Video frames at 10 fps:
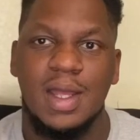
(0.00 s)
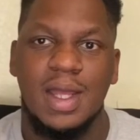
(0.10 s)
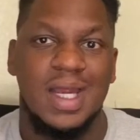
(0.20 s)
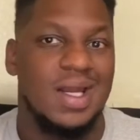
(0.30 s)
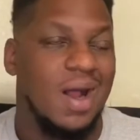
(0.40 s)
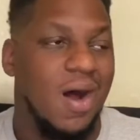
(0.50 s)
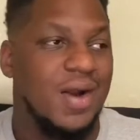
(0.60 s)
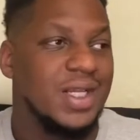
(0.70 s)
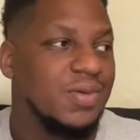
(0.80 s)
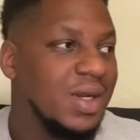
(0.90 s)
He did all
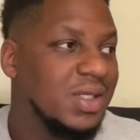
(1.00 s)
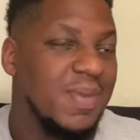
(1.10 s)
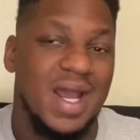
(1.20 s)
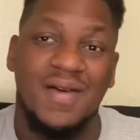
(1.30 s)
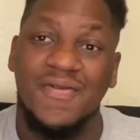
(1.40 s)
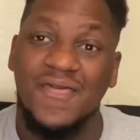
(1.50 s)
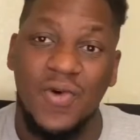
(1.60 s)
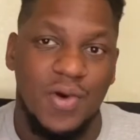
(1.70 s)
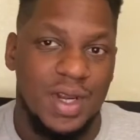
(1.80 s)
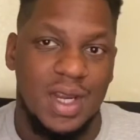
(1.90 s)
this with a span of
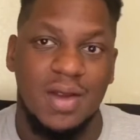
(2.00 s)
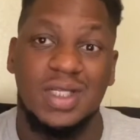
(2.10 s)
4 years.